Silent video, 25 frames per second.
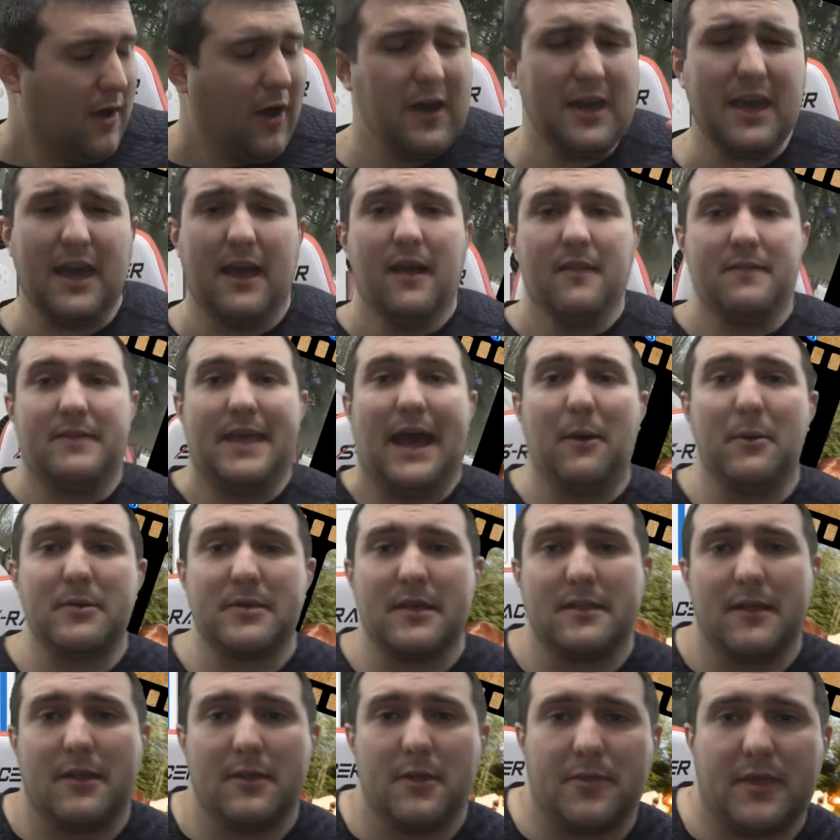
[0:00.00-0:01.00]
oh yeah, that was
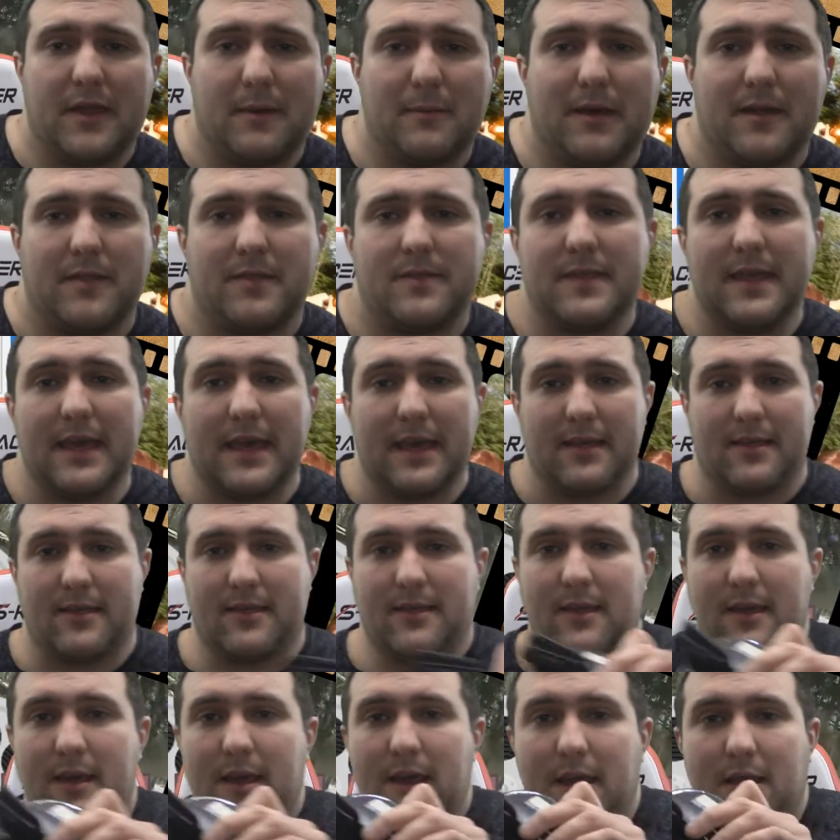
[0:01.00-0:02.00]
another thing about
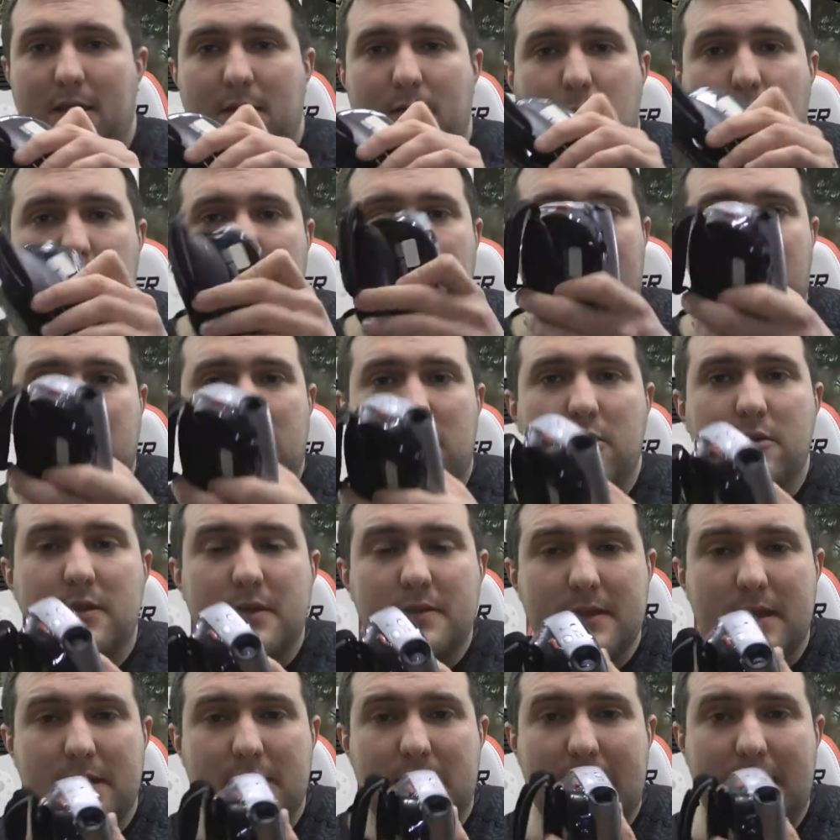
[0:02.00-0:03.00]
this. when I was
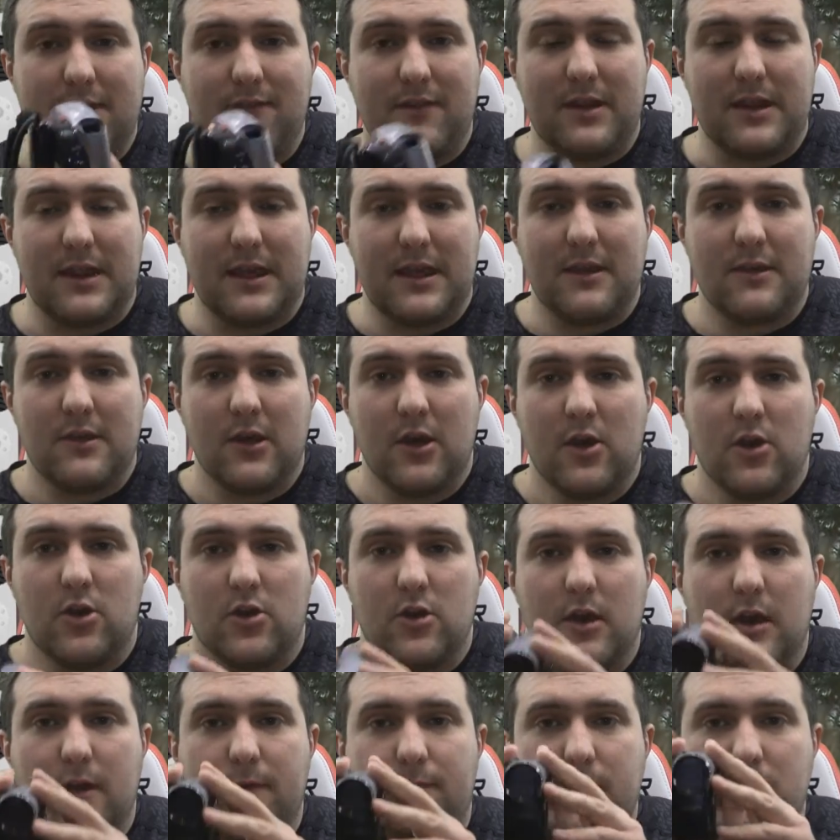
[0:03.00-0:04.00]
using the DVDs,
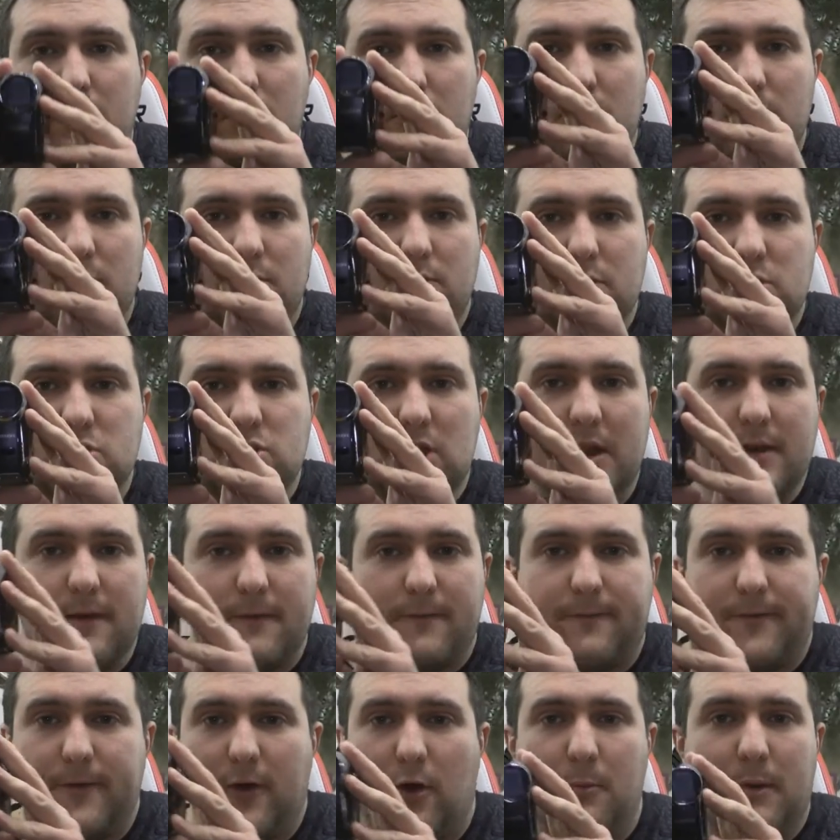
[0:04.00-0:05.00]
if you were trying
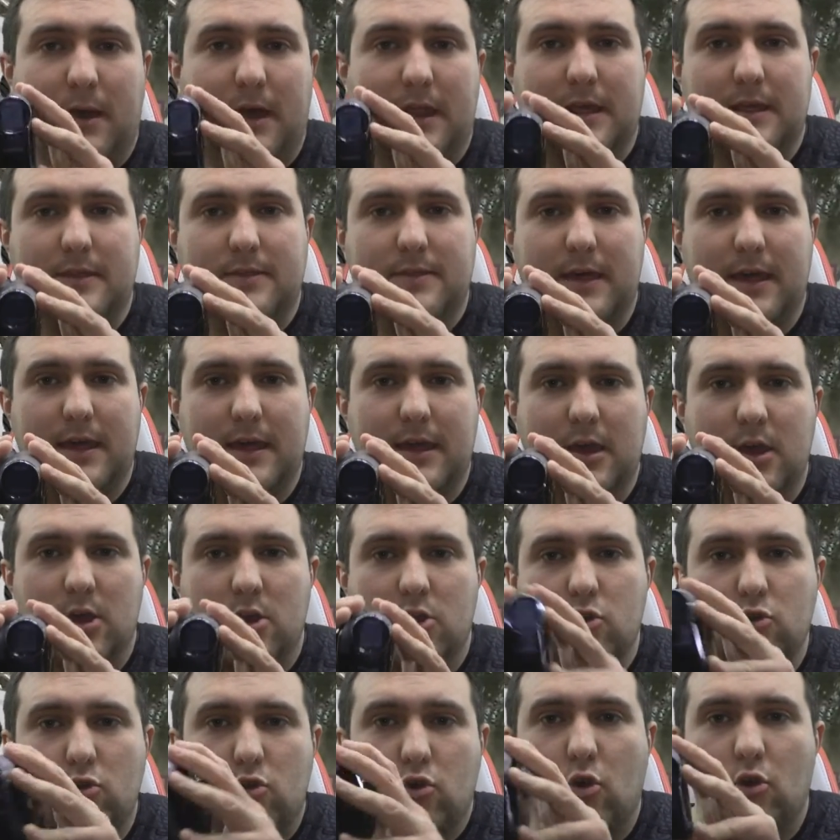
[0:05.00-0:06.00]
to film anything,
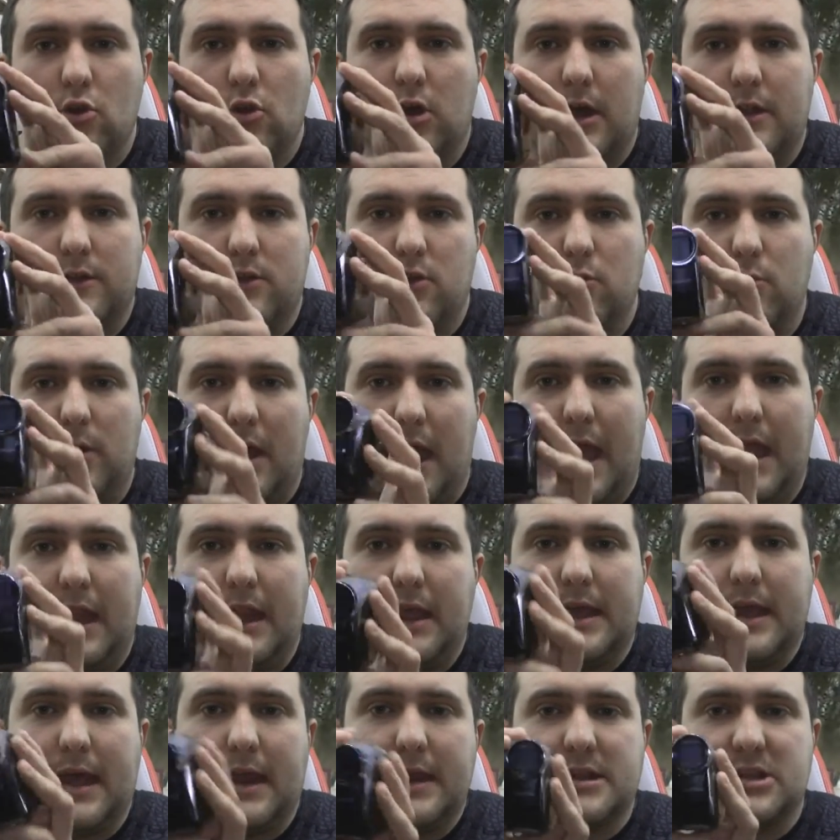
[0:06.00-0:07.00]
you could not do
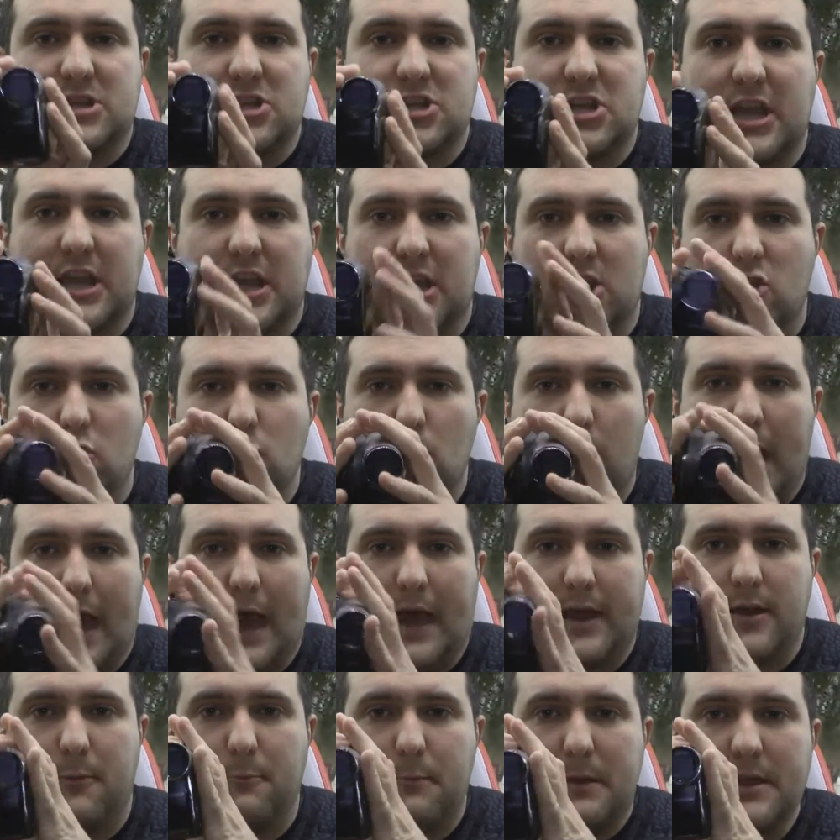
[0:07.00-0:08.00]
any kind of shaking. You
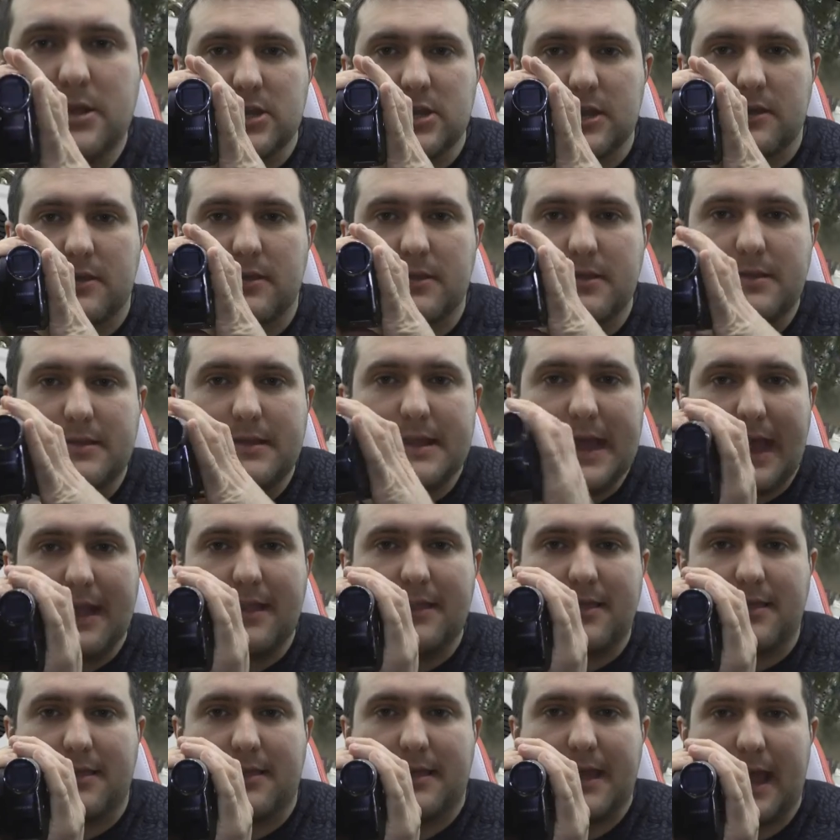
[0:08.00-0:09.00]
had to just
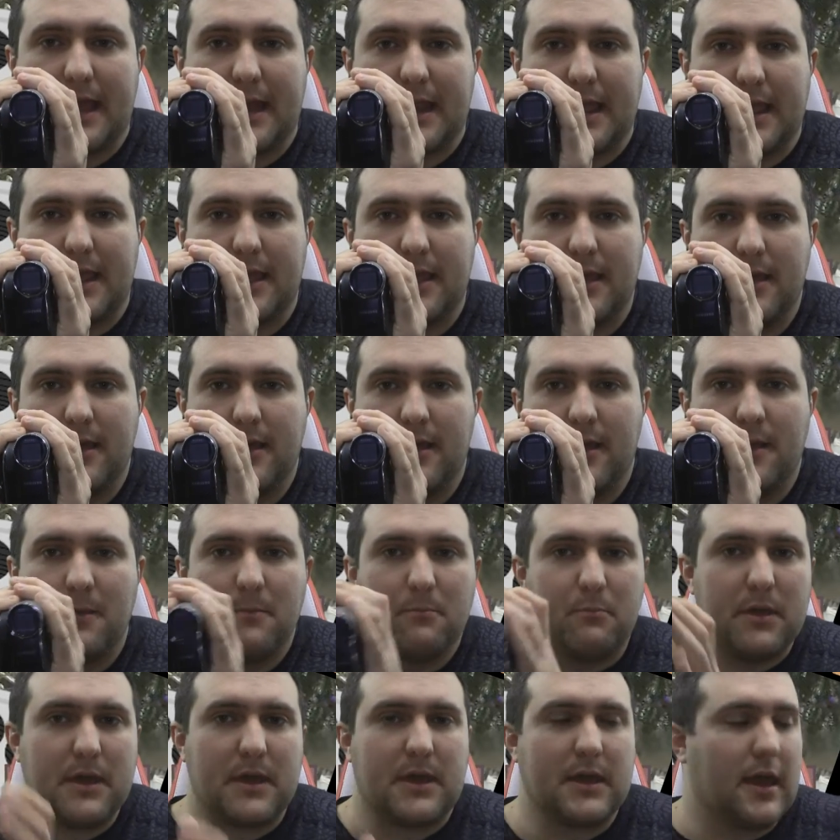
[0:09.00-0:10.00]
dead steady.
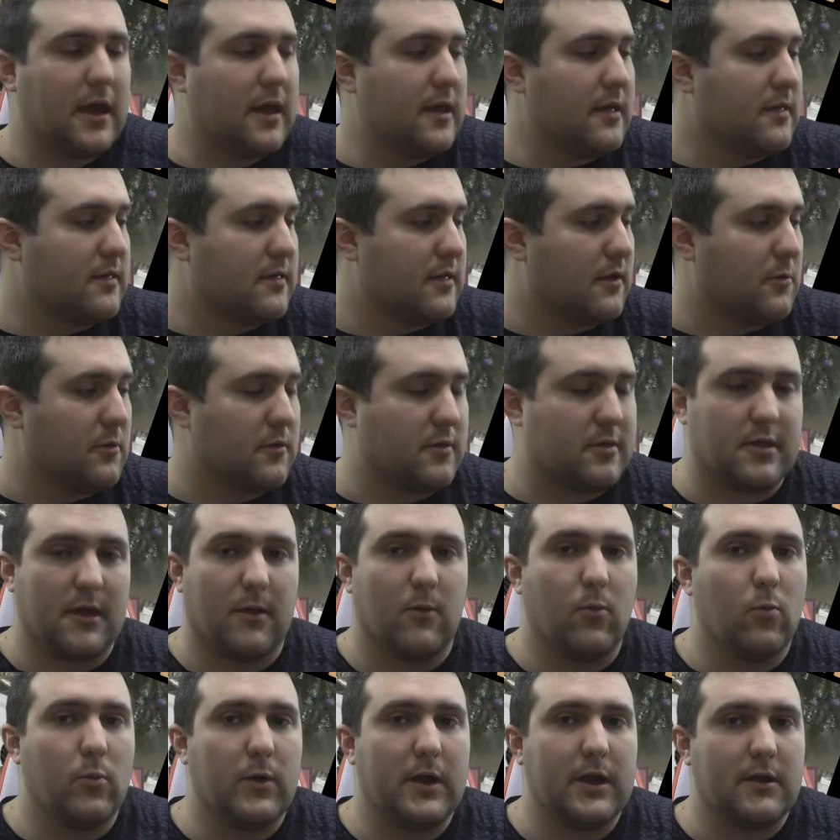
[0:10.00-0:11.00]
Because there was
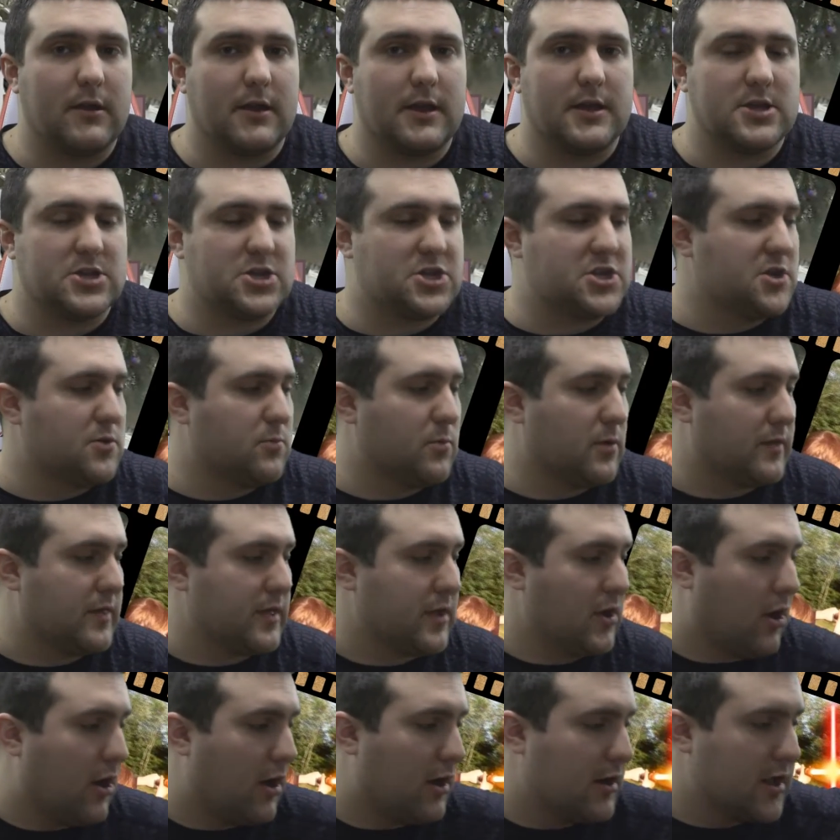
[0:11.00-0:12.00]
some weird issue where
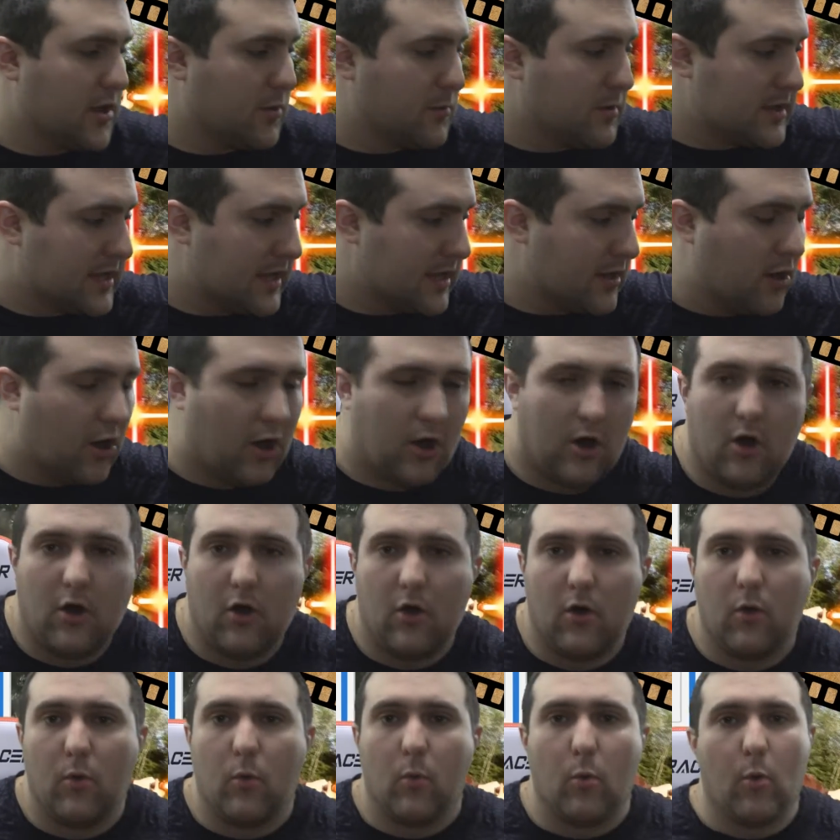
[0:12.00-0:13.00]
the audio would get
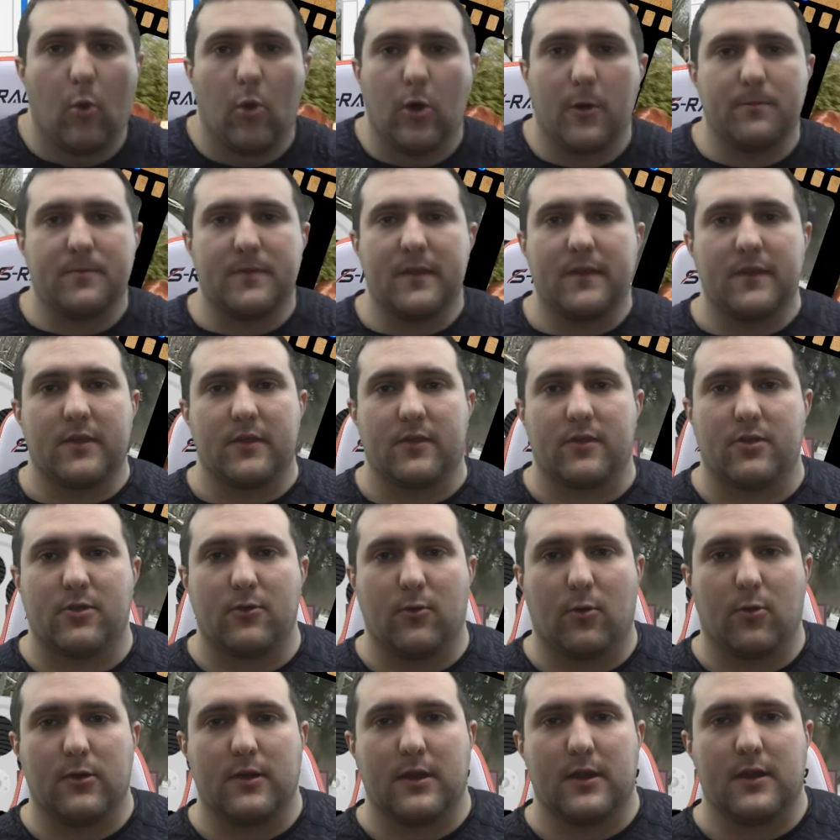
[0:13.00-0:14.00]
all warped and
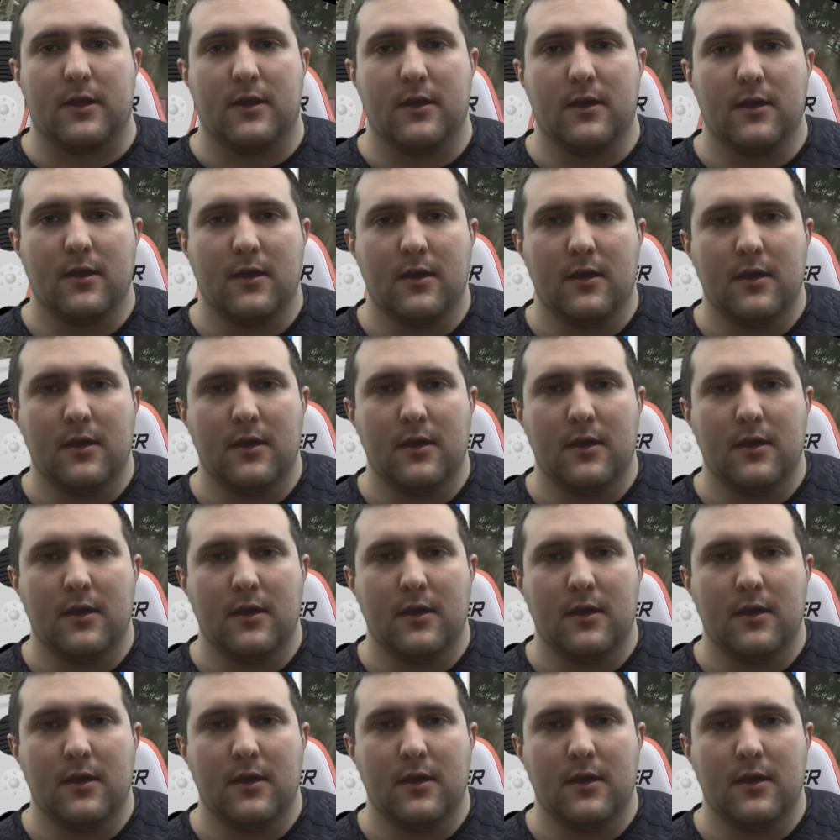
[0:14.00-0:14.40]
distorted.